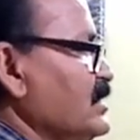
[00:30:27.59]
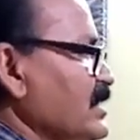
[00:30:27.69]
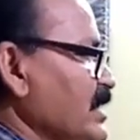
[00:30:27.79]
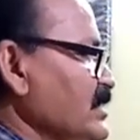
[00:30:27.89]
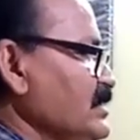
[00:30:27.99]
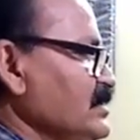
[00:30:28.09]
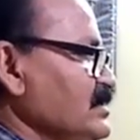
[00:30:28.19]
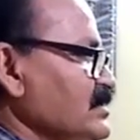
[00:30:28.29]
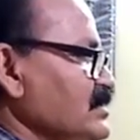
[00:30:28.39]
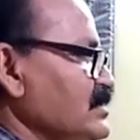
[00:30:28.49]
Clear?
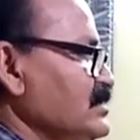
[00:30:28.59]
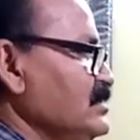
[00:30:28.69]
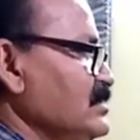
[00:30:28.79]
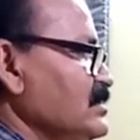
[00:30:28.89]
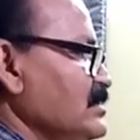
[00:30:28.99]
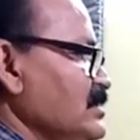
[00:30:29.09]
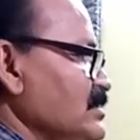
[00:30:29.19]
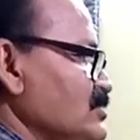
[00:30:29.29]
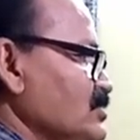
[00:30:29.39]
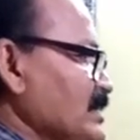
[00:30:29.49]

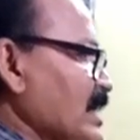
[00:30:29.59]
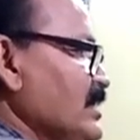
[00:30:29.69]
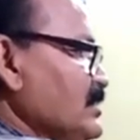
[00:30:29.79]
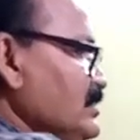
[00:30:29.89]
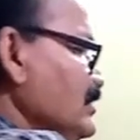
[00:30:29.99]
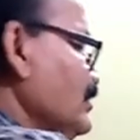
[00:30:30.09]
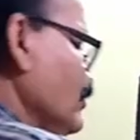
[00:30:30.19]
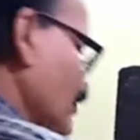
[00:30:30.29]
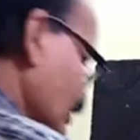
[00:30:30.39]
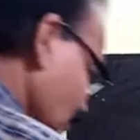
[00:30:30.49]
So then,
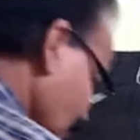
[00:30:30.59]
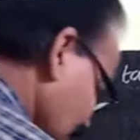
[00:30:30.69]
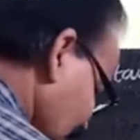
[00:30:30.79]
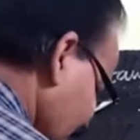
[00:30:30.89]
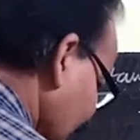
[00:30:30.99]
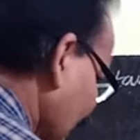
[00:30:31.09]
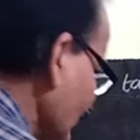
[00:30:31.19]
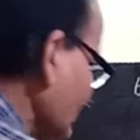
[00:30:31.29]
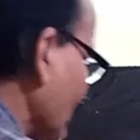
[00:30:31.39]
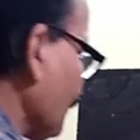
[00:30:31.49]
what will be the
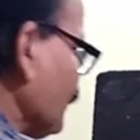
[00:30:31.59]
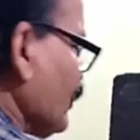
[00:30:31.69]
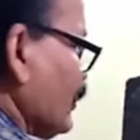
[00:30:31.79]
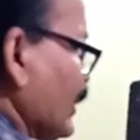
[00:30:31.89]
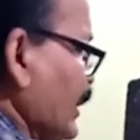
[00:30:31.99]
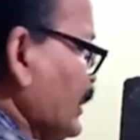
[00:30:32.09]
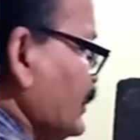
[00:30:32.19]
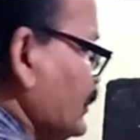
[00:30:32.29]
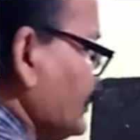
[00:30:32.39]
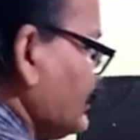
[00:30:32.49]
value of your
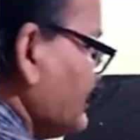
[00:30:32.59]
h?